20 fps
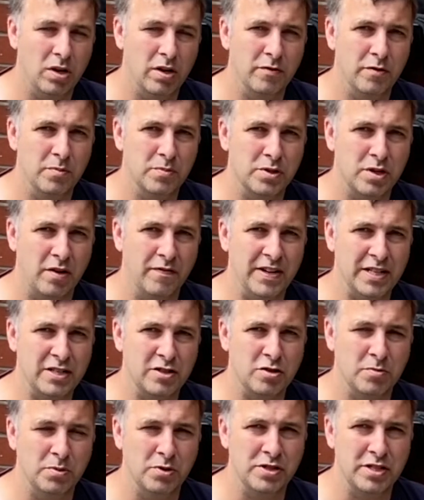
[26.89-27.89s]
of them's got
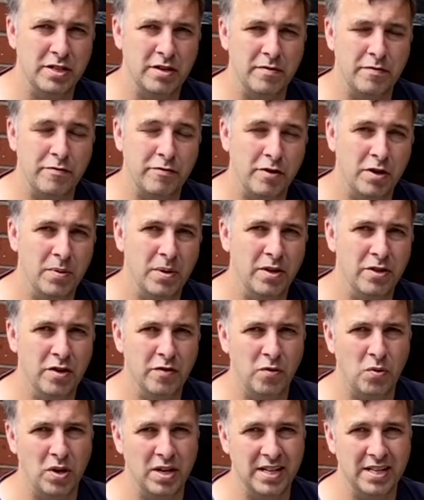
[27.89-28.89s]
vegetables in and fruit, and the
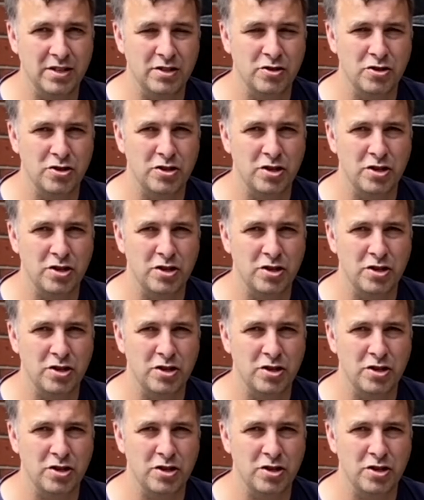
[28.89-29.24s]
other one is just